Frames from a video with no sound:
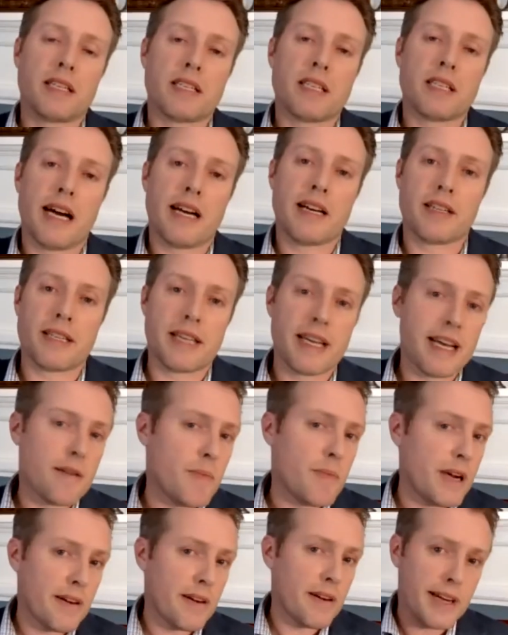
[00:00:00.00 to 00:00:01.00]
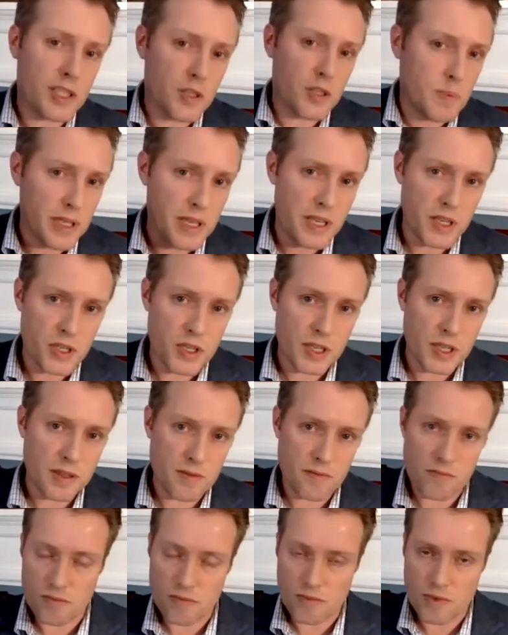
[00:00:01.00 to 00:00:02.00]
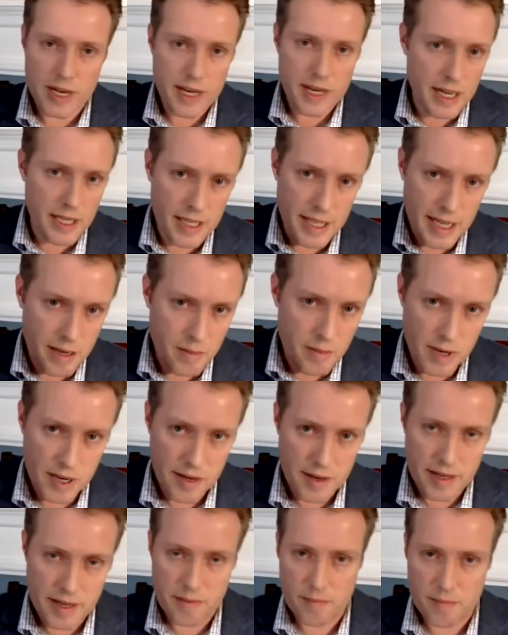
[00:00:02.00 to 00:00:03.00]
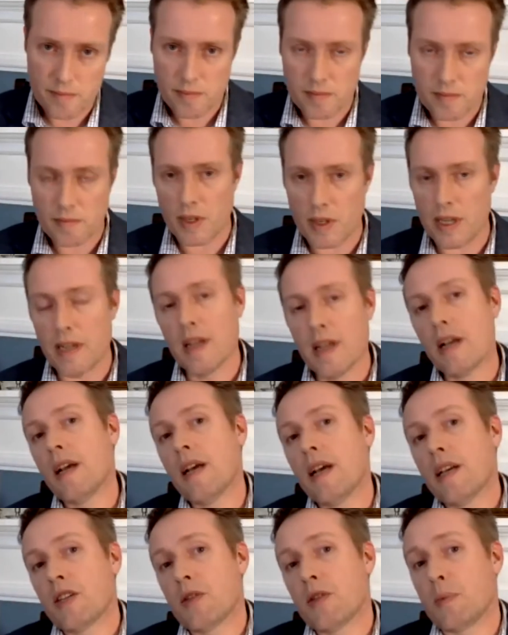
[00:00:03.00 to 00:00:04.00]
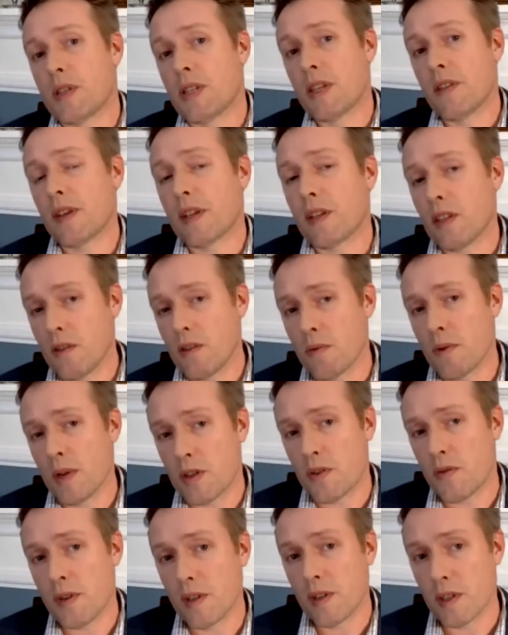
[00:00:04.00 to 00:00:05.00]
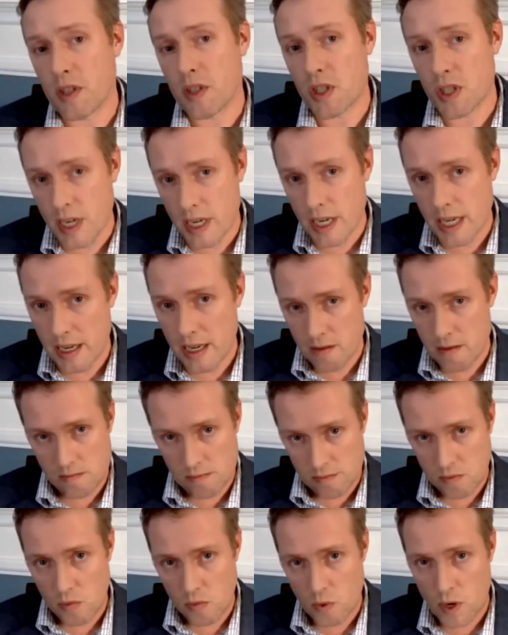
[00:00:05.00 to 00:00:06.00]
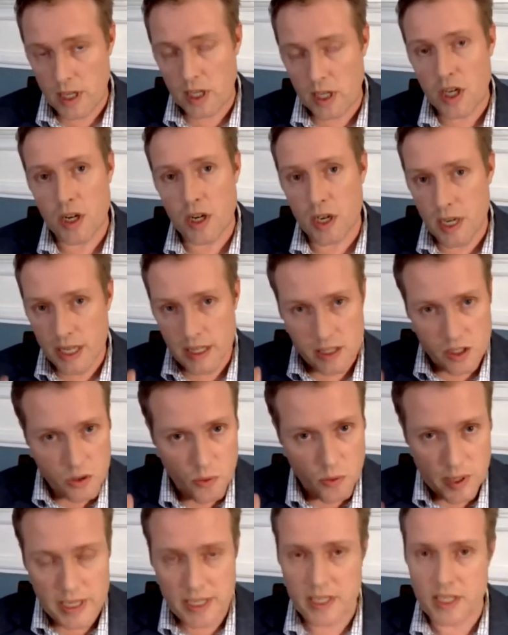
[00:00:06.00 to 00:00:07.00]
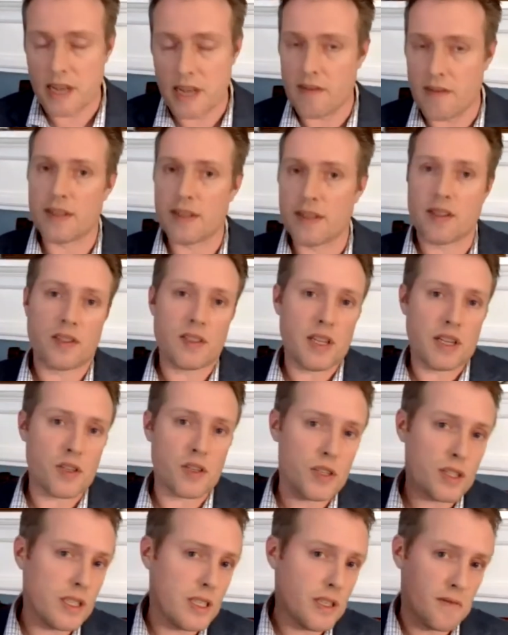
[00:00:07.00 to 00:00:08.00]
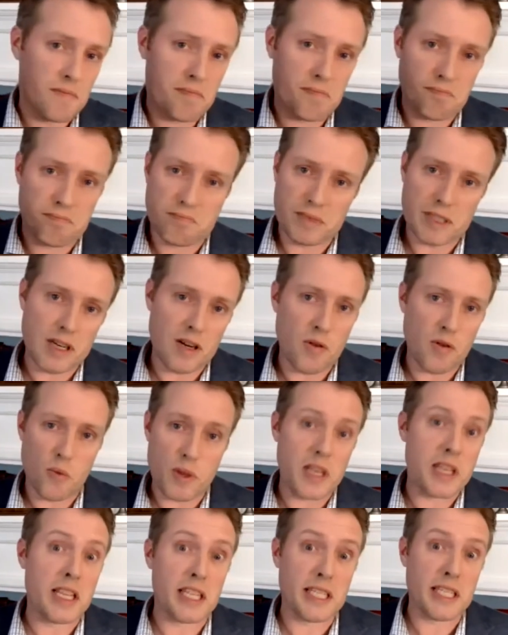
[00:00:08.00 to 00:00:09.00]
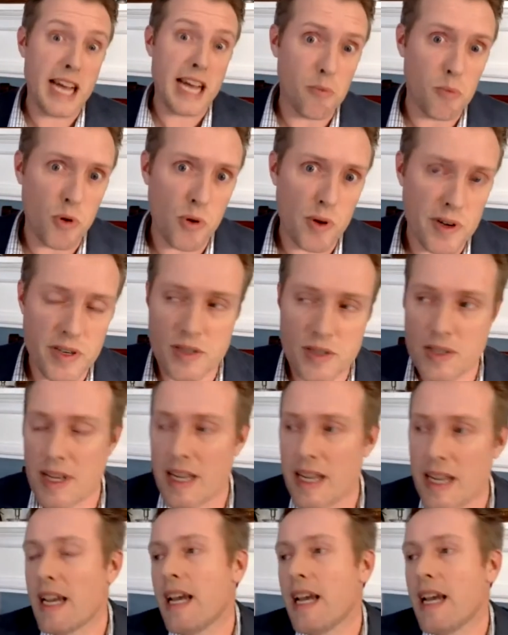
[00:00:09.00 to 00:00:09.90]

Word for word: the entire Danbury expedition, raid on Danbury, but specifically, Ridgefield is studying what occurred on the 27th, essentially, you know, within the town borders.